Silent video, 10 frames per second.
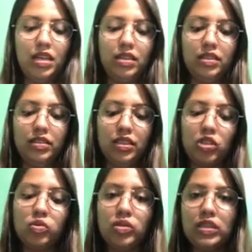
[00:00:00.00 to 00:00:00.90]
The
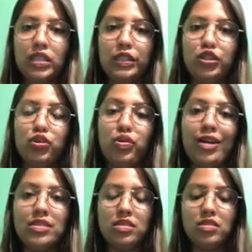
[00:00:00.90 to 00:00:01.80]
next one is
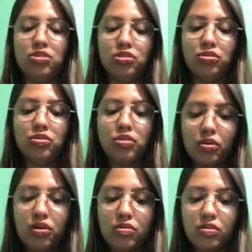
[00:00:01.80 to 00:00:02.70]
transitional
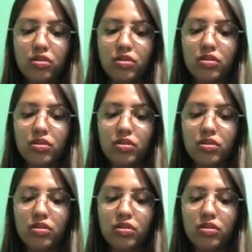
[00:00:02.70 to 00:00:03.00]
growth,